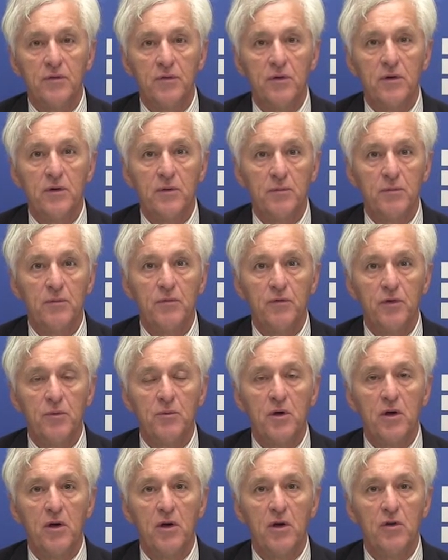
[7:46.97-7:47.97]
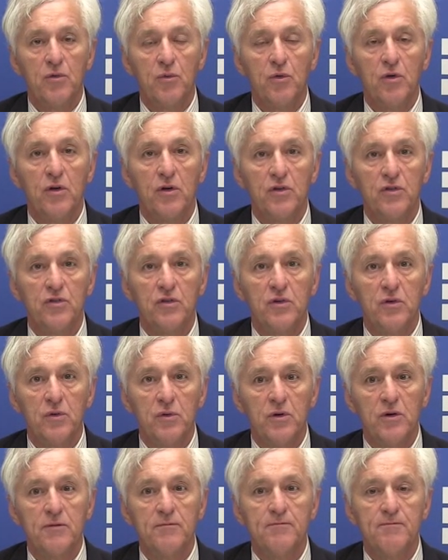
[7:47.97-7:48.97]
from our hard work.
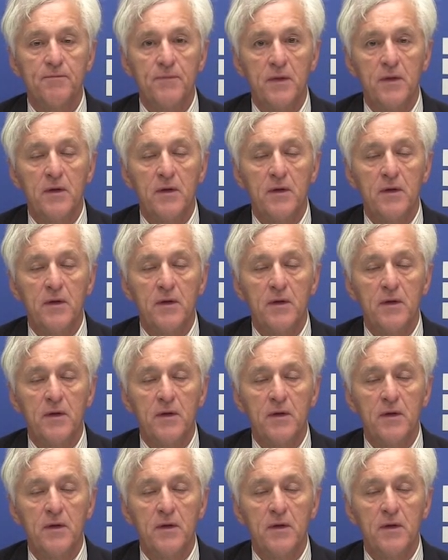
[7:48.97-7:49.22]
So